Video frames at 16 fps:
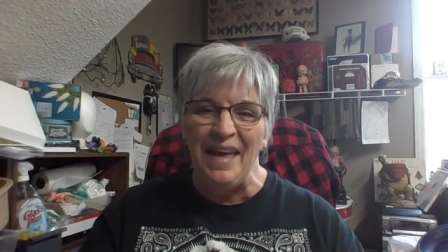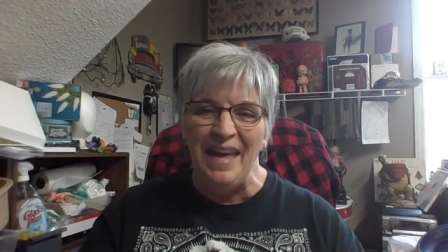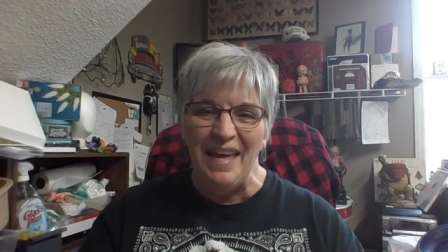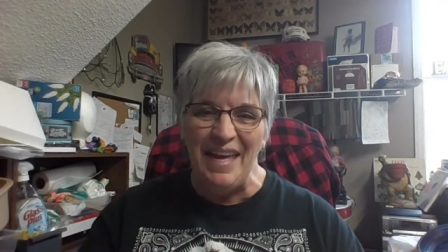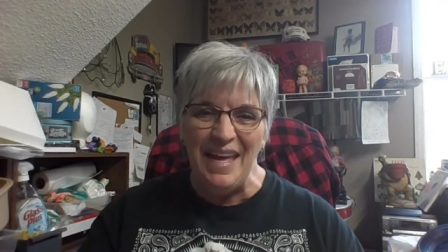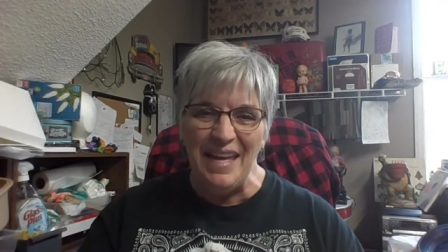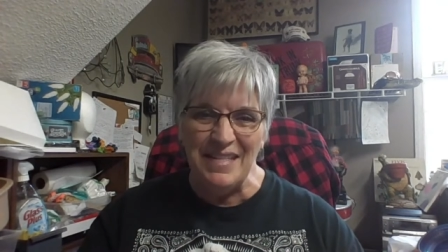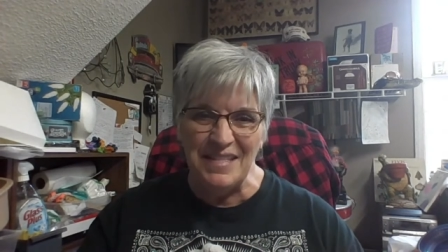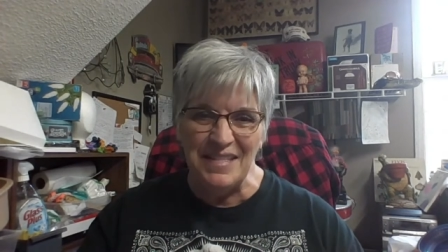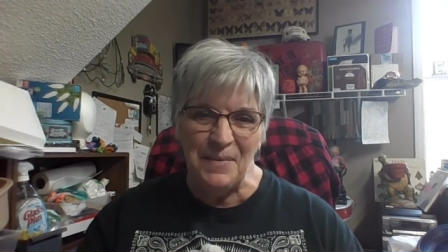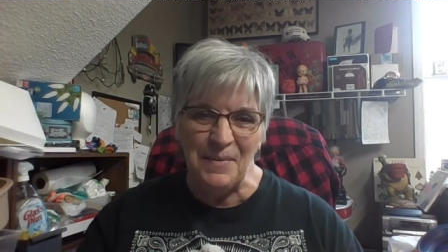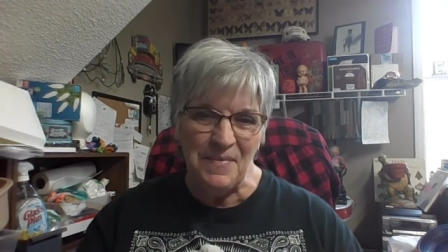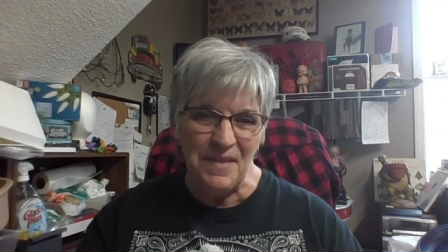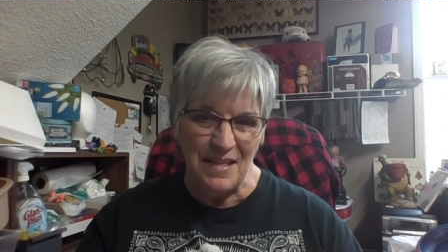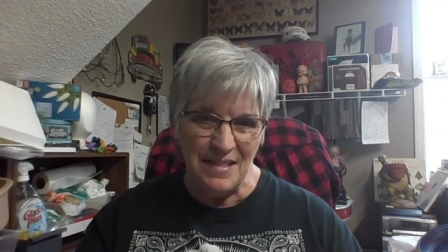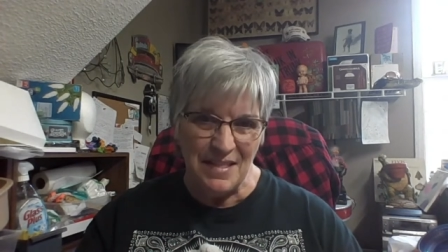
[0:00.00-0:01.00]
He had some
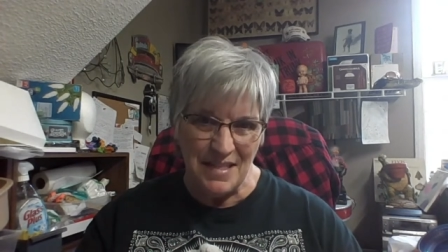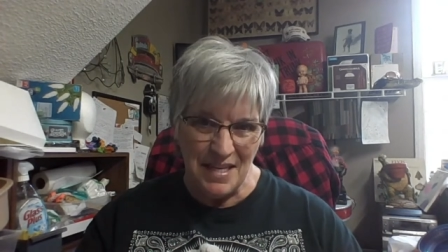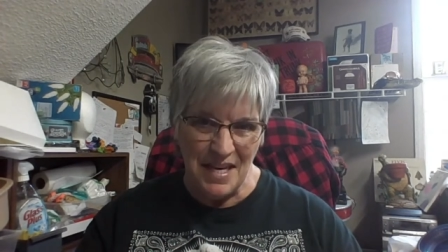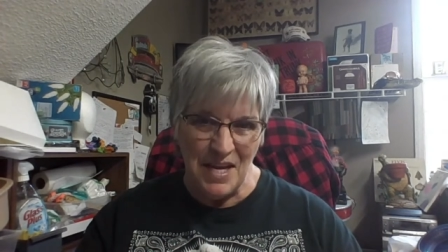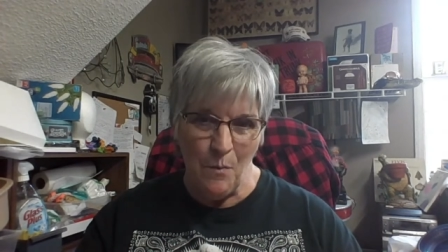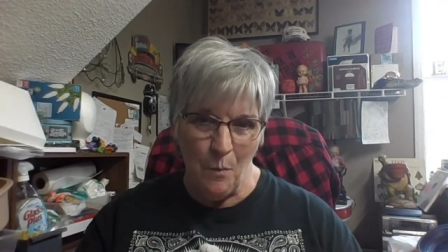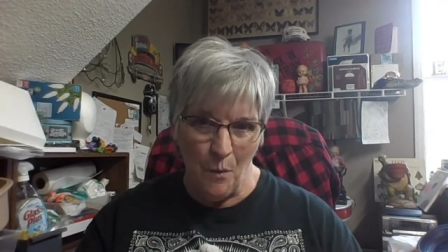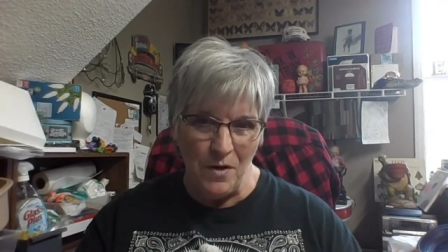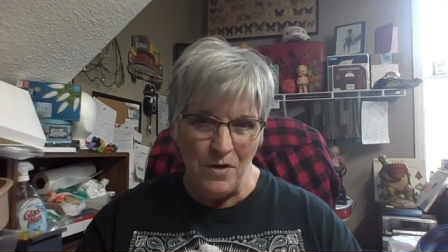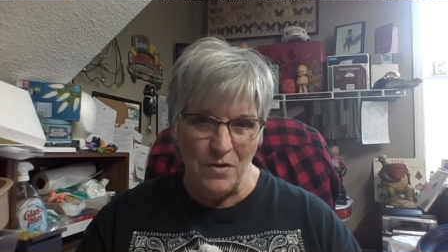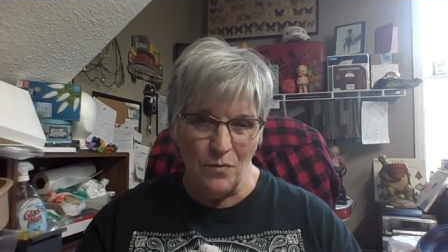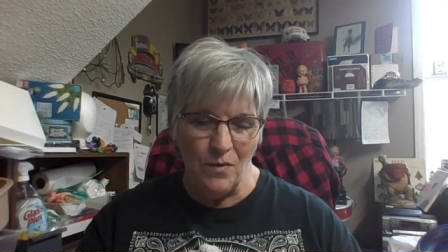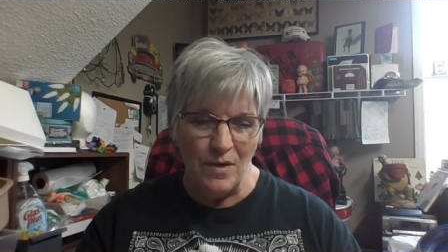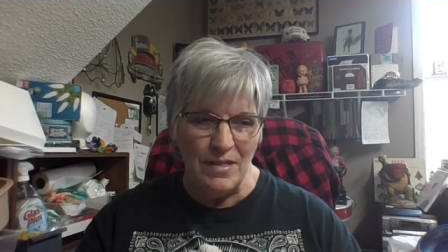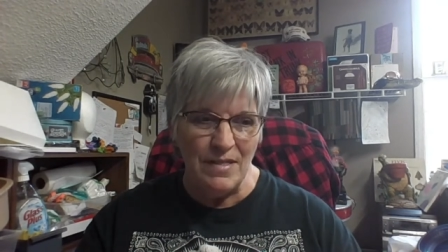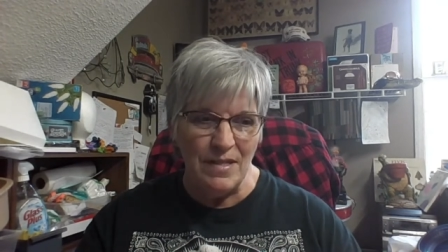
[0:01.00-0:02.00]
things that he wanted to
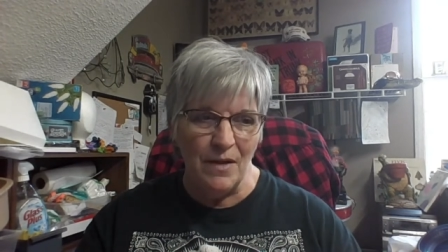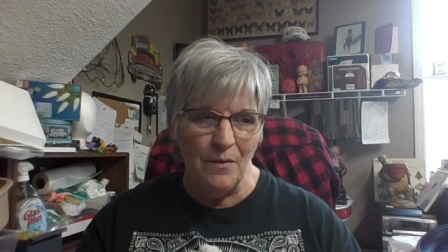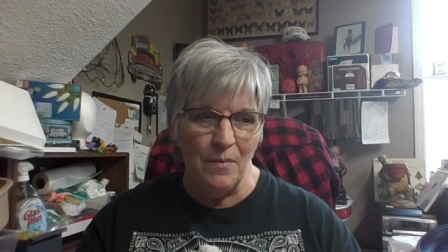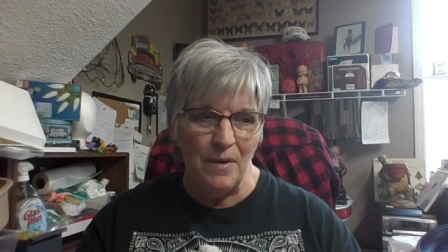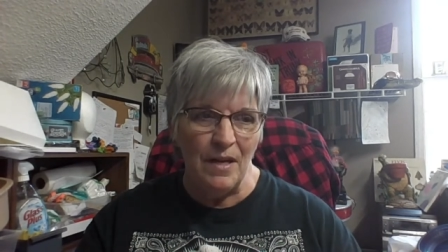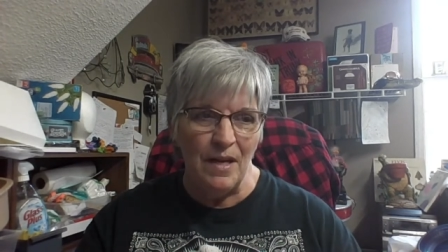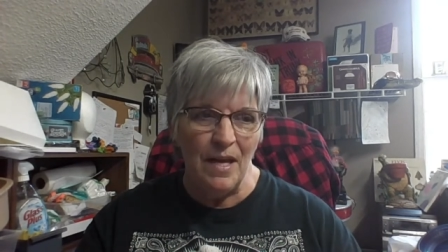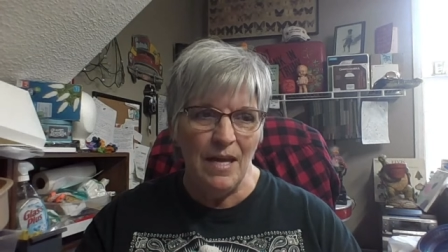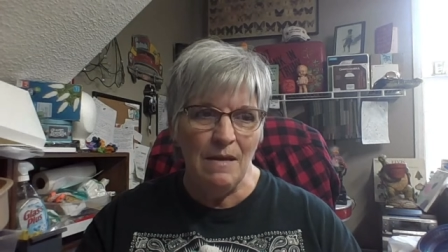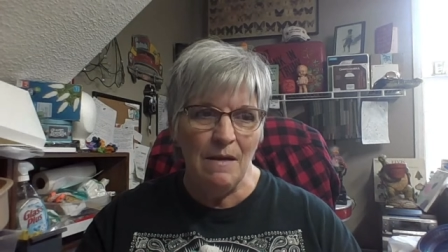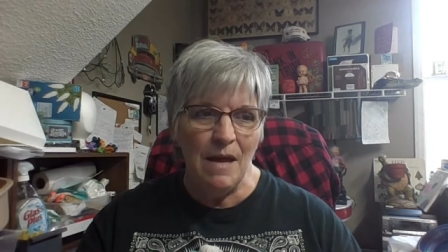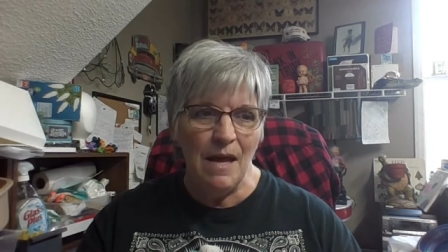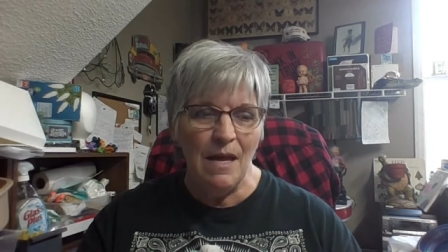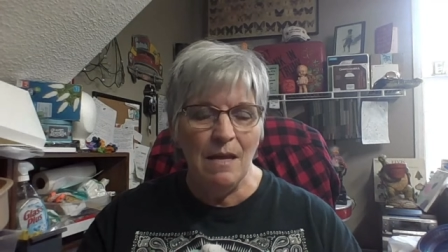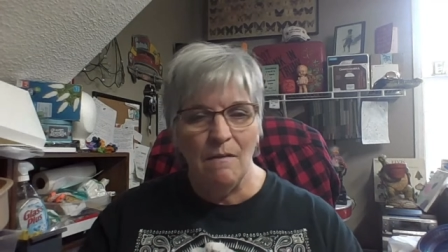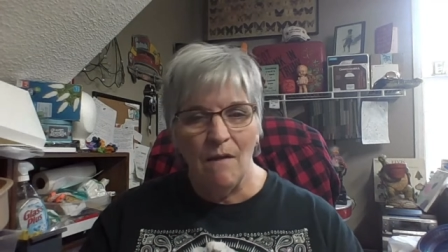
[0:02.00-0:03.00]
resell, but he
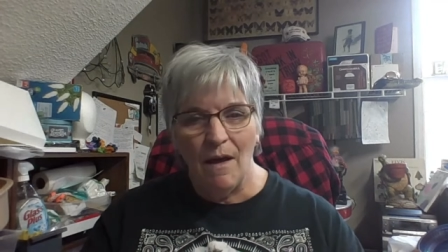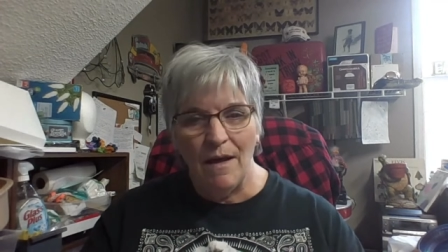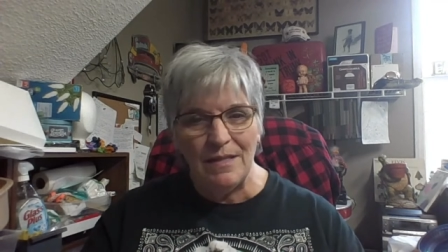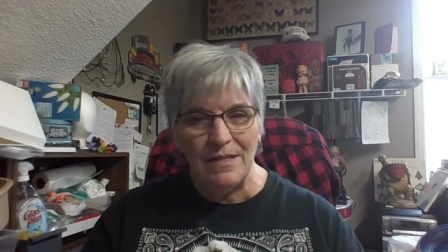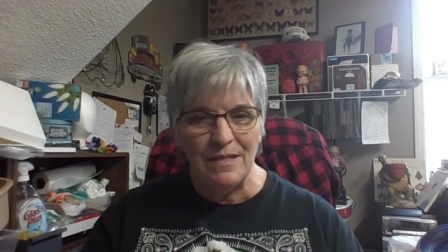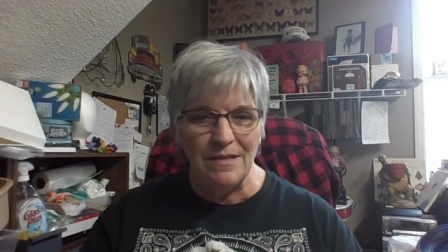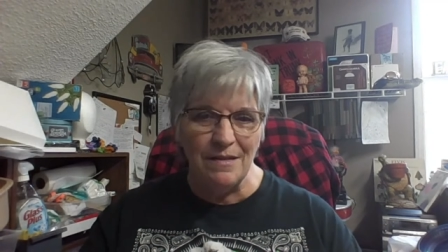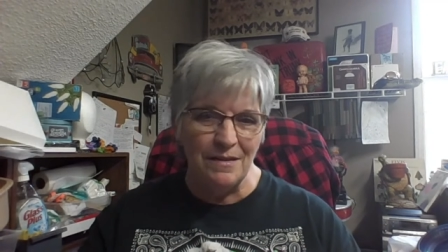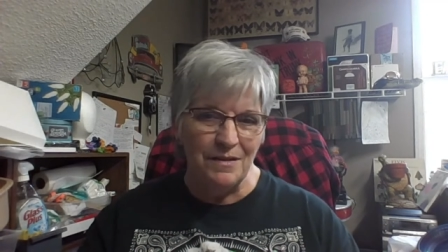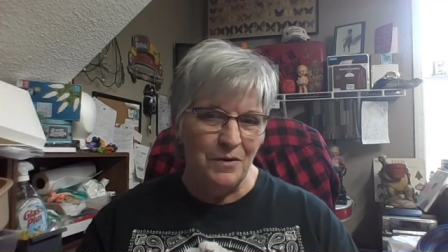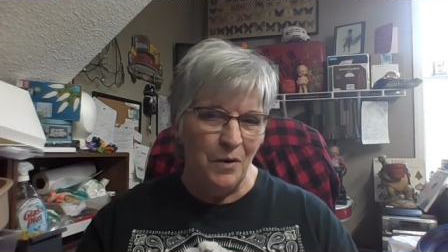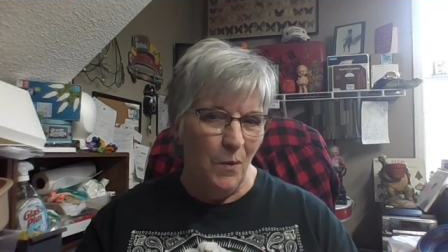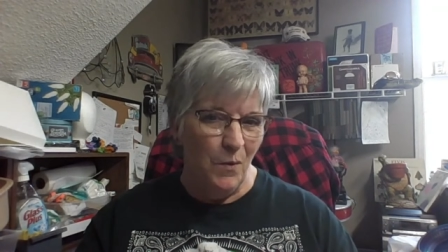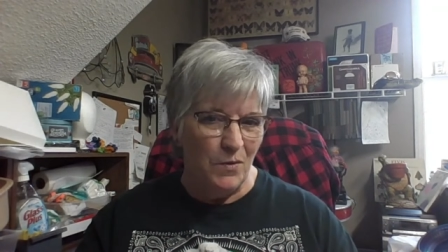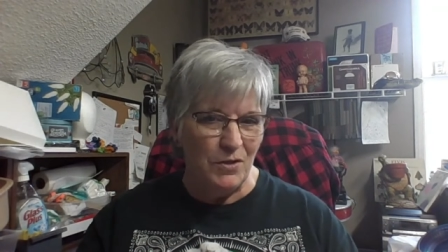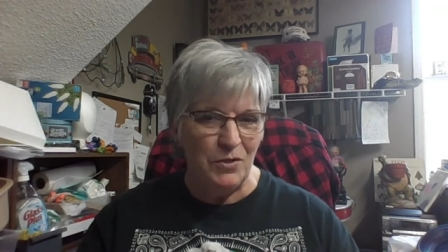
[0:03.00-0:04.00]
likes the
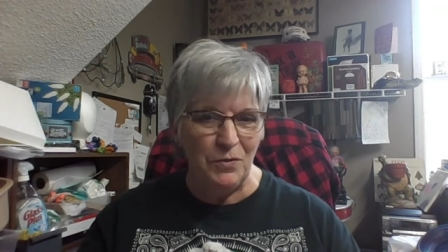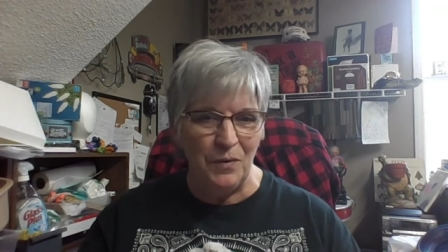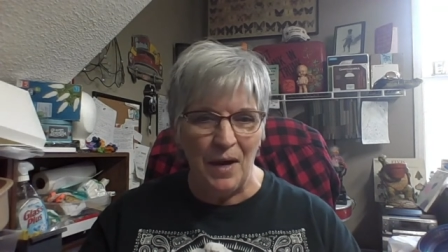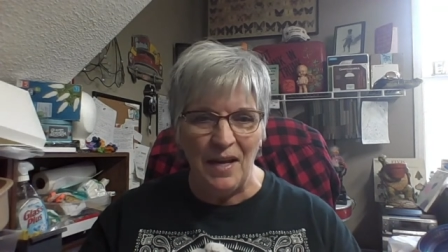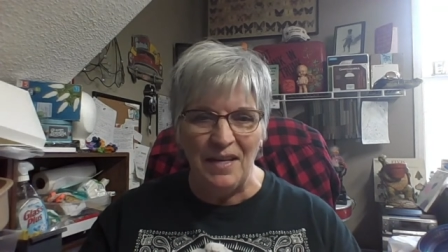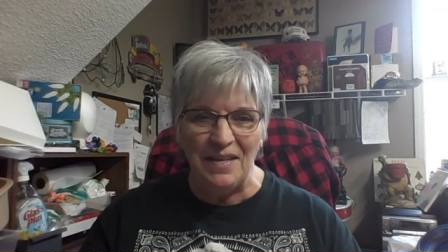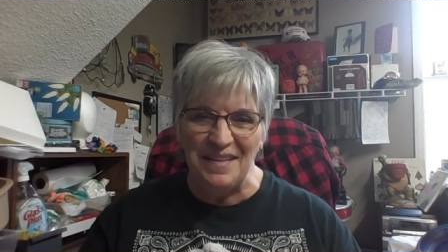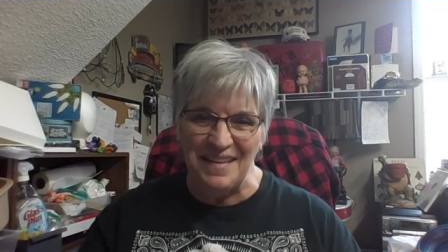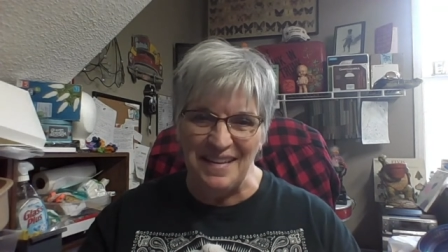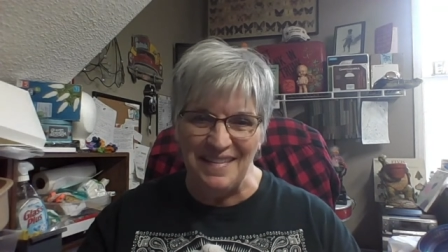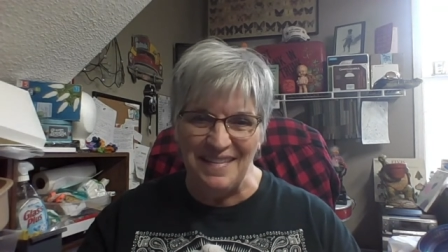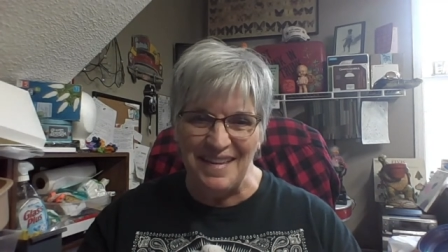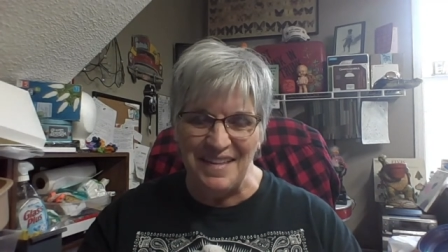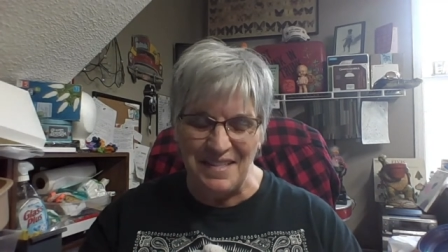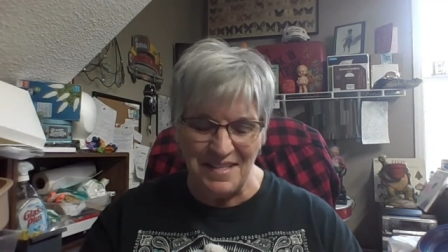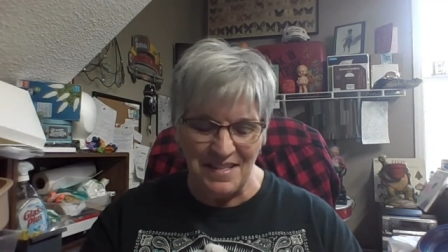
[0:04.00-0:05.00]
horse trading and
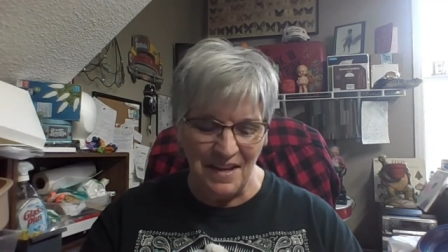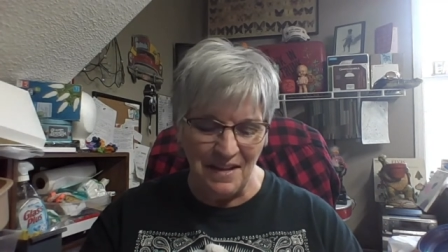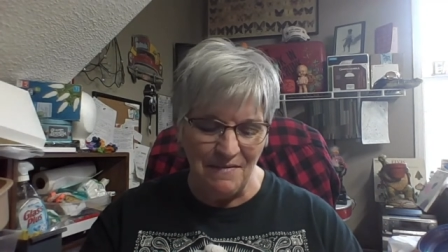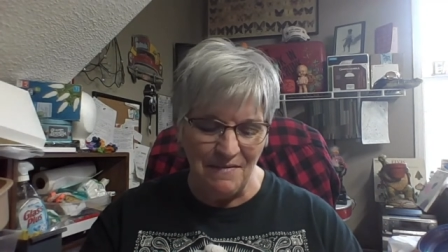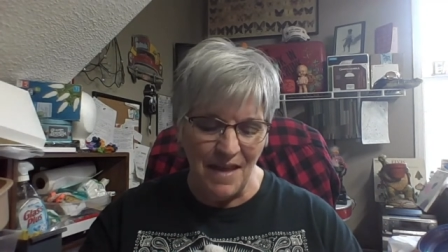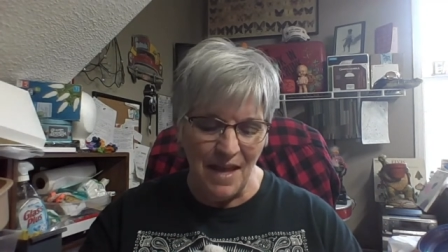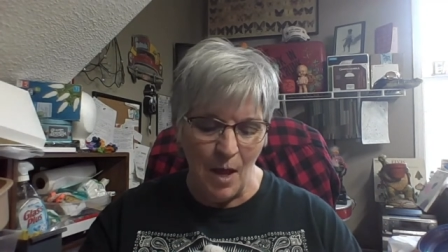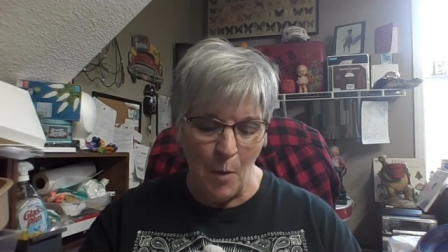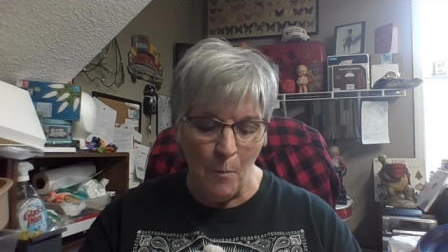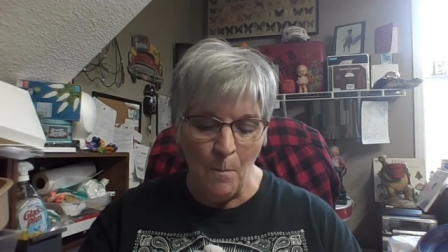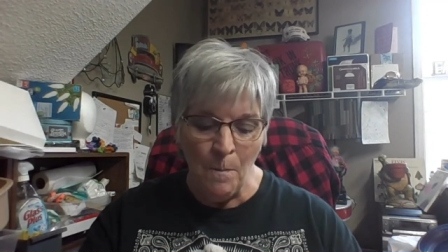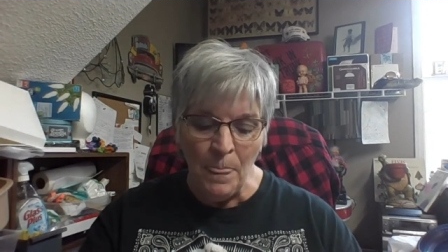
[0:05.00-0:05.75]
things like that.